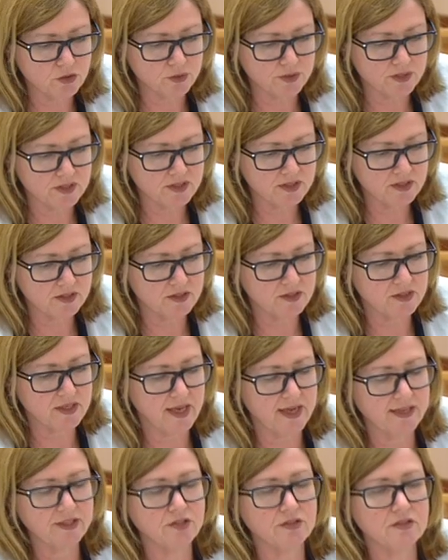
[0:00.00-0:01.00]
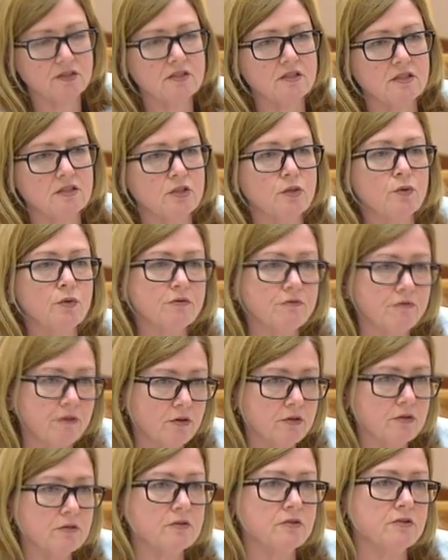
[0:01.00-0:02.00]
to assist agencies who are
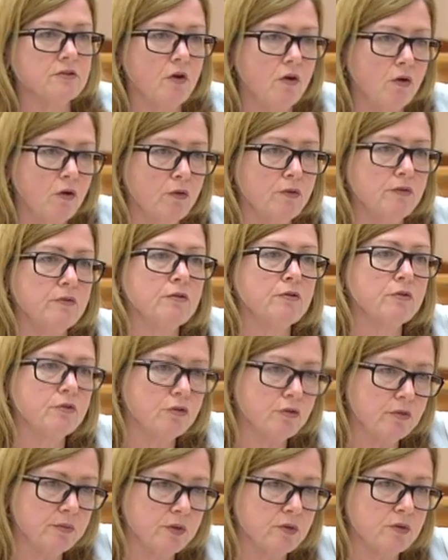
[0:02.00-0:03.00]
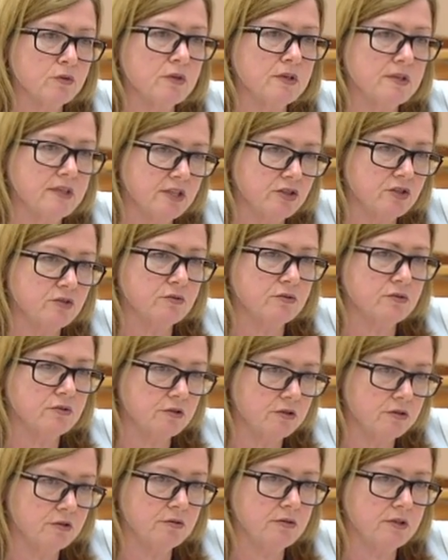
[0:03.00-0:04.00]
focused on criminal and national
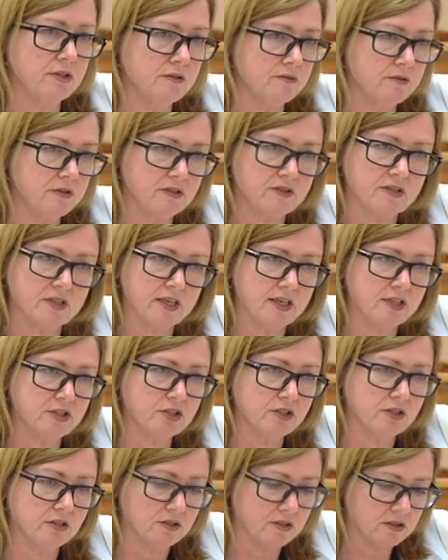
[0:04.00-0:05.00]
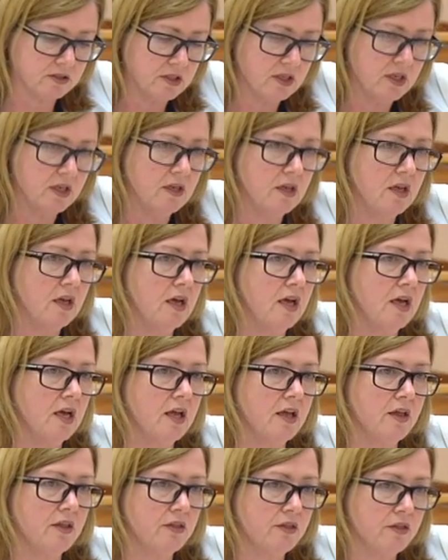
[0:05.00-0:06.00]
security investigations.
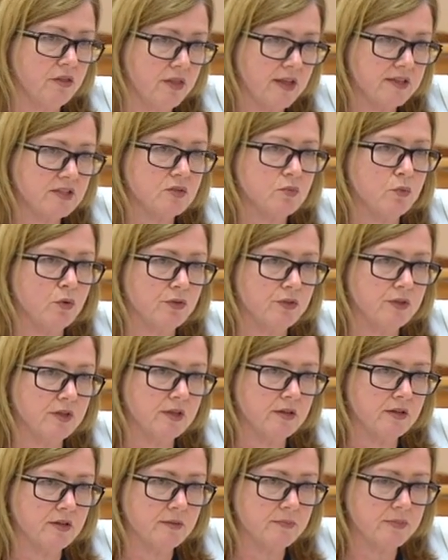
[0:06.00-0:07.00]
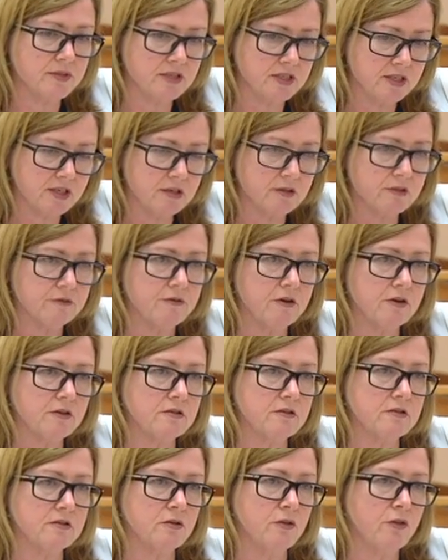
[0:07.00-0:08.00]
That's what their particular
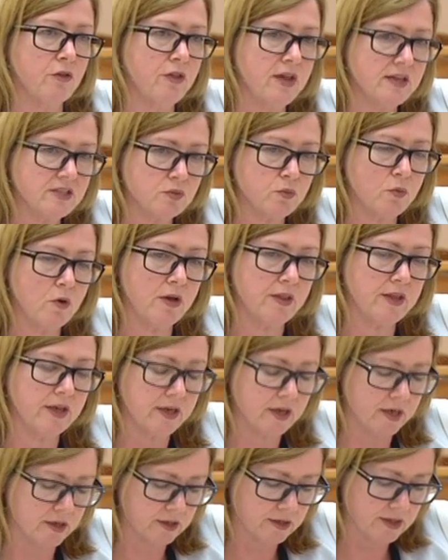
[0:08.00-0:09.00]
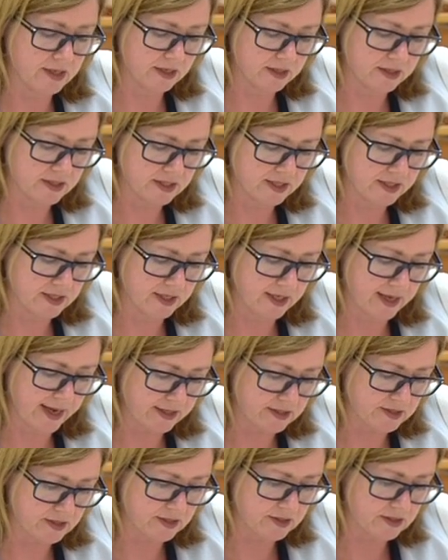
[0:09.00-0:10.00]
focus is on. That's why they're seeking
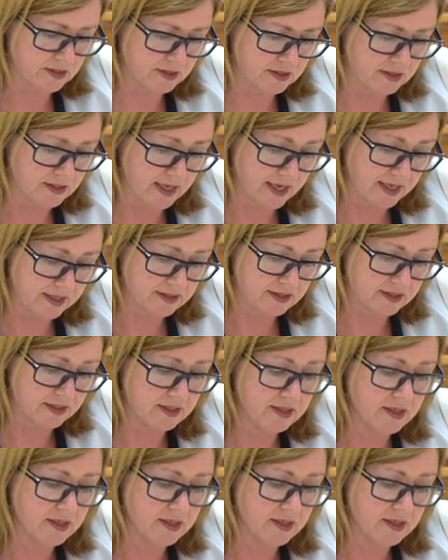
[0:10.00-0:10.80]
access to the data.